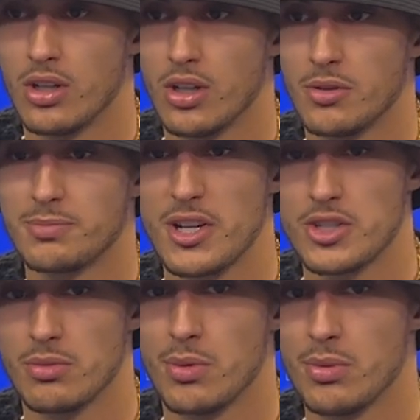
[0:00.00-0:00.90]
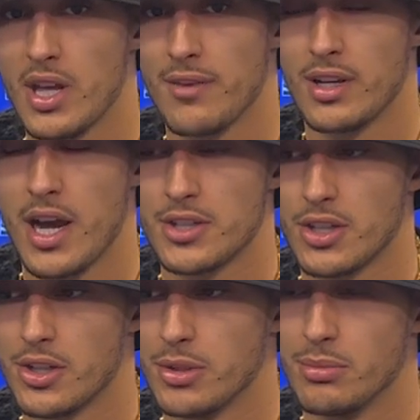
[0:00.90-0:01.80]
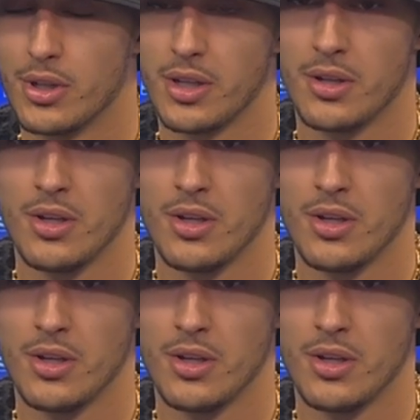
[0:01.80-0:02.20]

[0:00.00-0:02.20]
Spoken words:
especially when we have guys hurt. But,